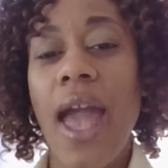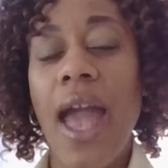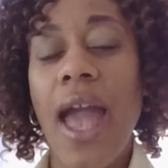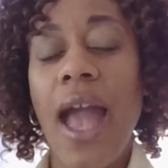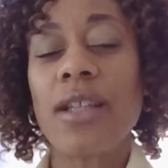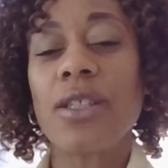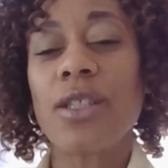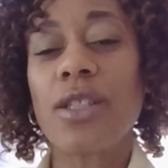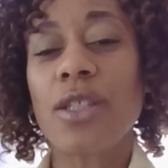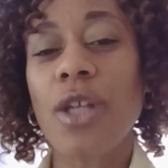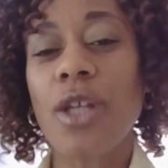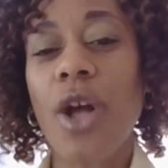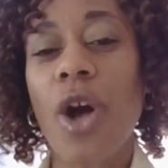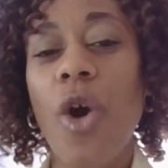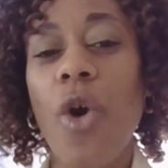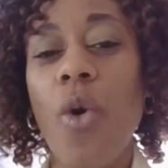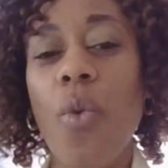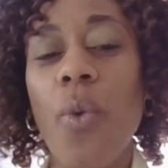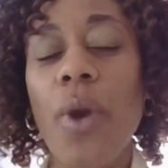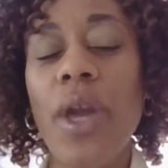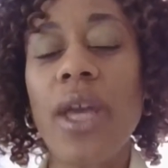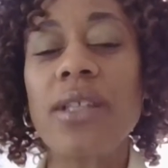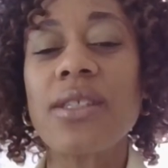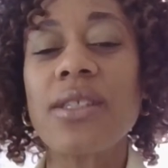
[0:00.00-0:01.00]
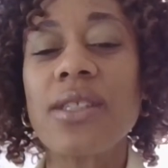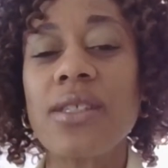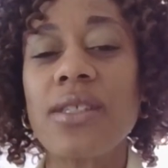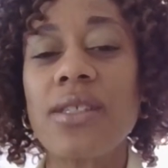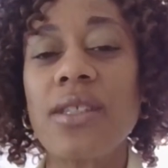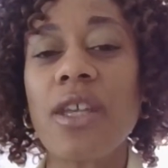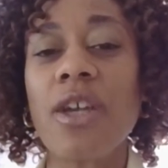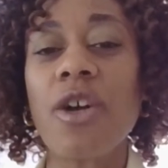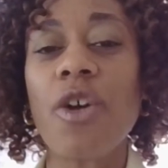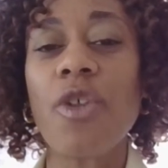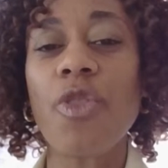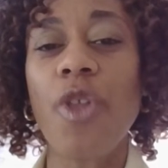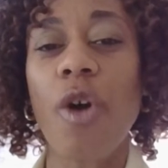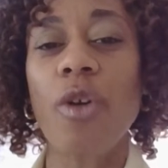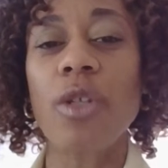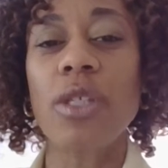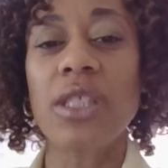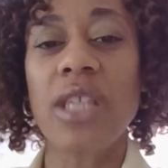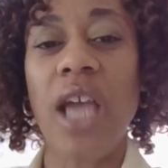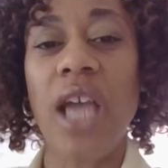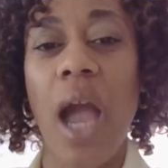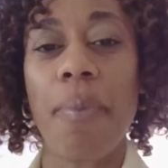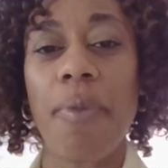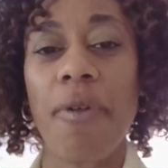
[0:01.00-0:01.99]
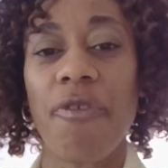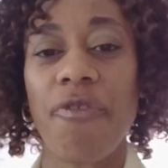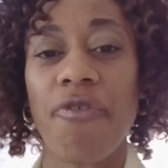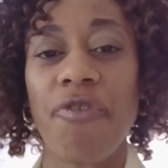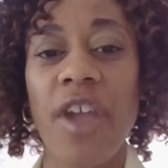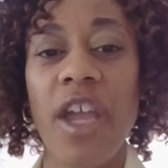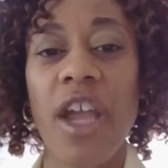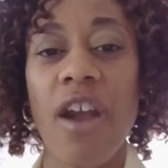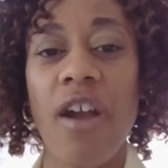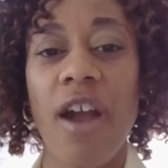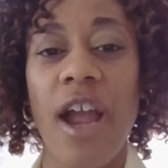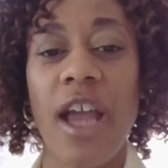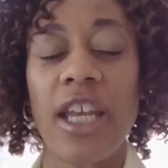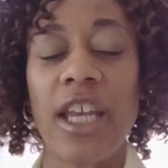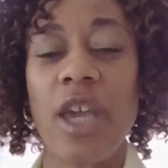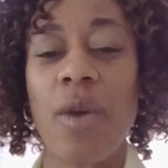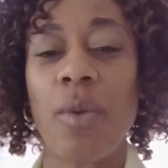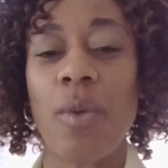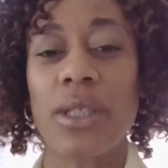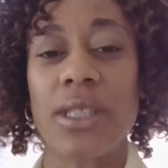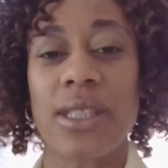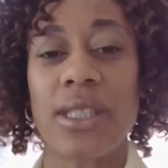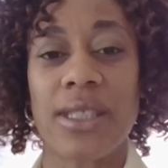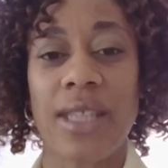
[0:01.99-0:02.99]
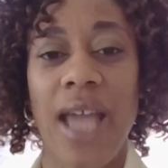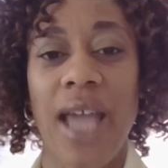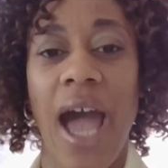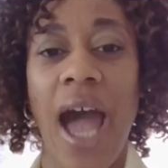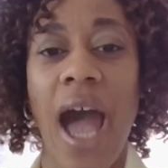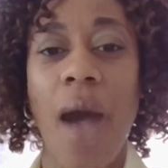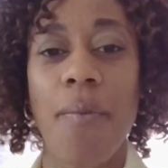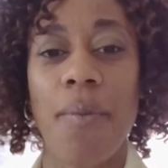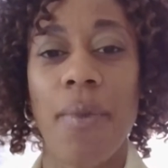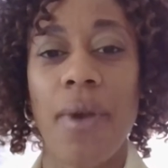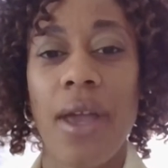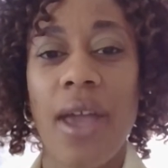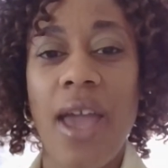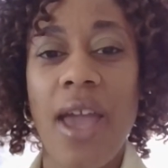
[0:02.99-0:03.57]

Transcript: And so we instilled those type of fear and he would stop